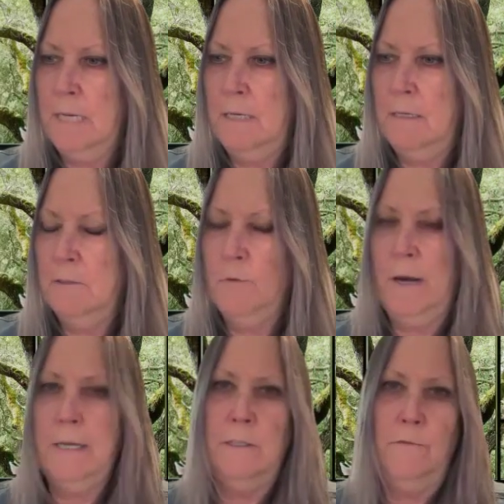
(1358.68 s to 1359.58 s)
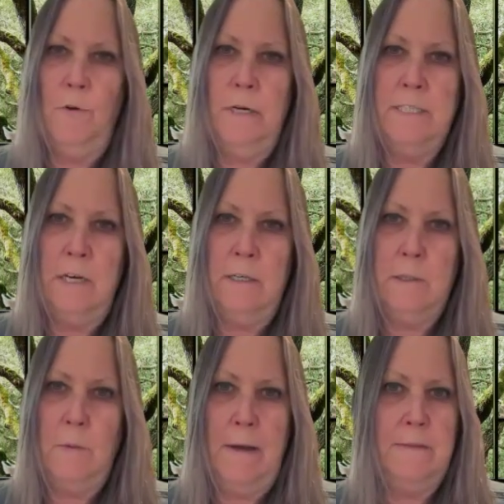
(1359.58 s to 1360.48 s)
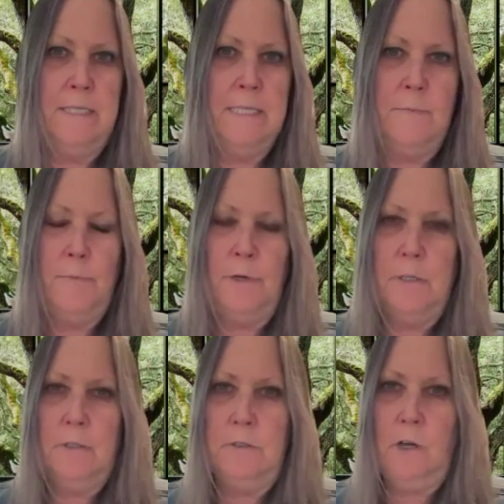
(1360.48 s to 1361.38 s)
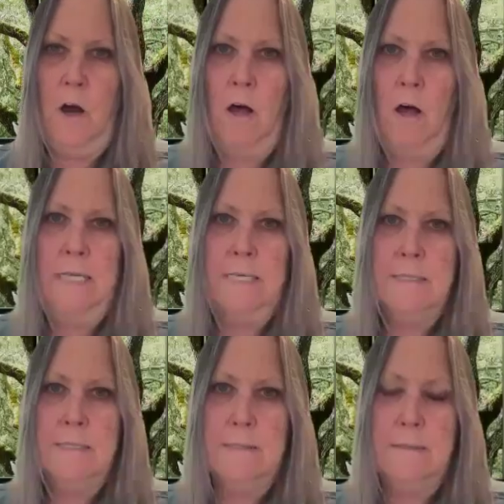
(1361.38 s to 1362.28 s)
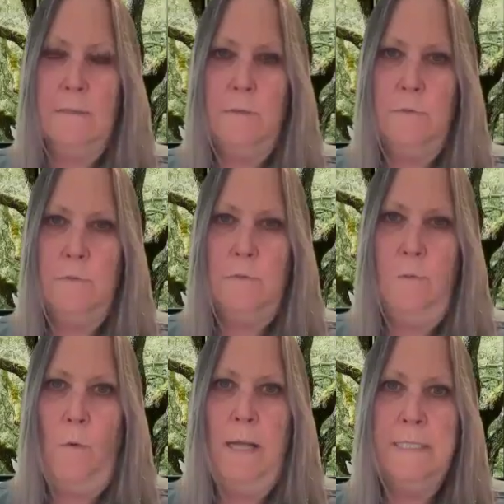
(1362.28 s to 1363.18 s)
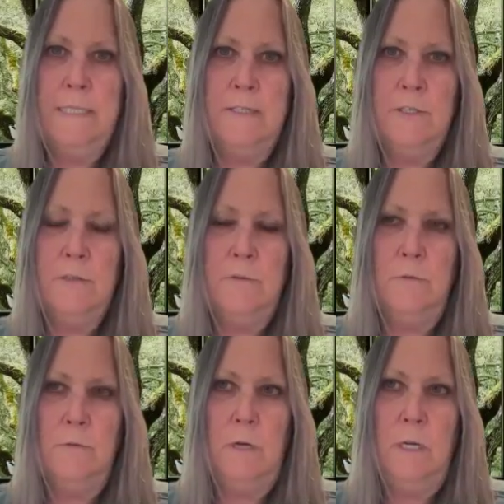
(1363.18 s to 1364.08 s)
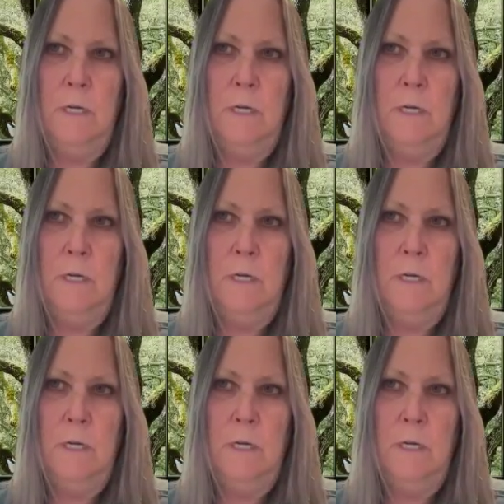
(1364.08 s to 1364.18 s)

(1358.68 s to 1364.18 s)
Greg Lavoie talked about in his book Callings, who wanted to